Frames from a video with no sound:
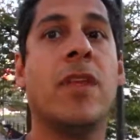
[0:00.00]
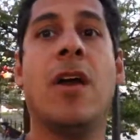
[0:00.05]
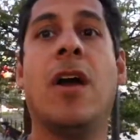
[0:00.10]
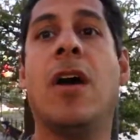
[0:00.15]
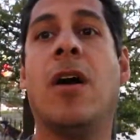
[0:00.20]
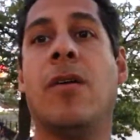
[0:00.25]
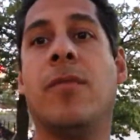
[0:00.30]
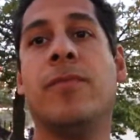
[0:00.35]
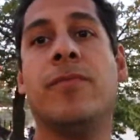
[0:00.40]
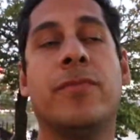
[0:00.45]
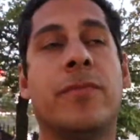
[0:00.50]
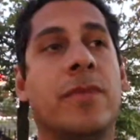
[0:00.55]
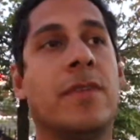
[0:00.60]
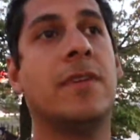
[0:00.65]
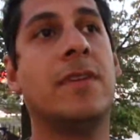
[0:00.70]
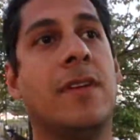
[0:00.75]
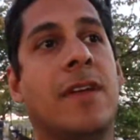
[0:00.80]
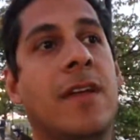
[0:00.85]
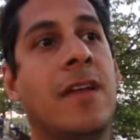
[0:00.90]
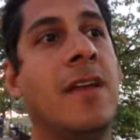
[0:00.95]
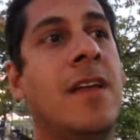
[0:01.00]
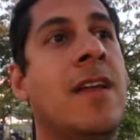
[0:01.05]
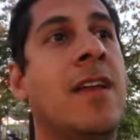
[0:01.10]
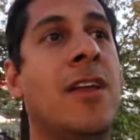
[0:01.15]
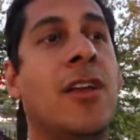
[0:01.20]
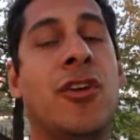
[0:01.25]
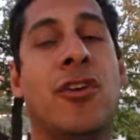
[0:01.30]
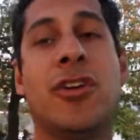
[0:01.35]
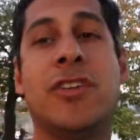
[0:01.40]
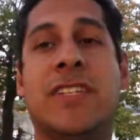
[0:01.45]
Oh,
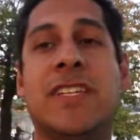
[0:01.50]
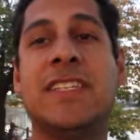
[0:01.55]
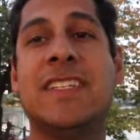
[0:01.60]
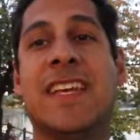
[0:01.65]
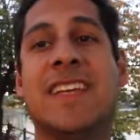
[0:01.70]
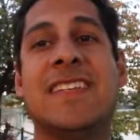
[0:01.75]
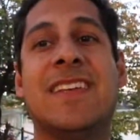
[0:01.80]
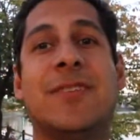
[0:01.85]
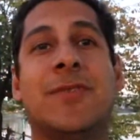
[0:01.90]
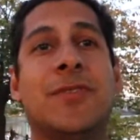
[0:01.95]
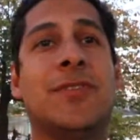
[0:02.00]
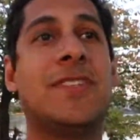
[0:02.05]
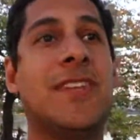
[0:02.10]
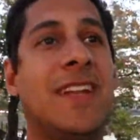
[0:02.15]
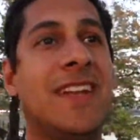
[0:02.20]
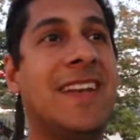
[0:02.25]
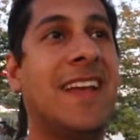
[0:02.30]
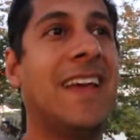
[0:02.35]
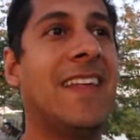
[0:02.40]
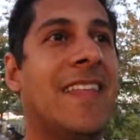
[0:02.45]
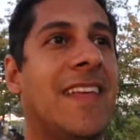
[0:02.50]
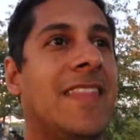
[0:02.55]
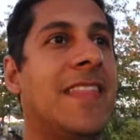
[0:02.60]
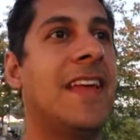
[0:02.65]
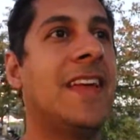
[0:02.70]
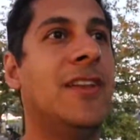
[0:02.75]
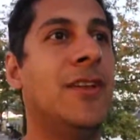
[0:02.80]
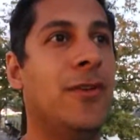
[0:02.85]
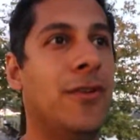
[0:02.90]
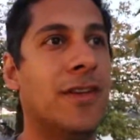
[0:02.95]
Christy says it's Sunday that
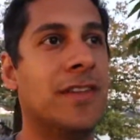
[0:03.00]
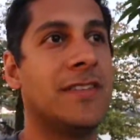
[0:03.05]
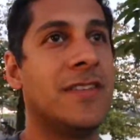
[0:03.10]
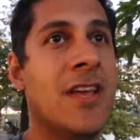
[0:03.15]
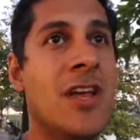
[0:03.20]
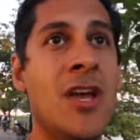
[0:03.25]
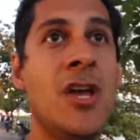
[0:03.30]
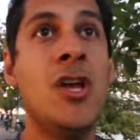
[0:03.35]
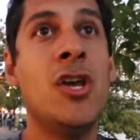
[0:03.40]
they do this.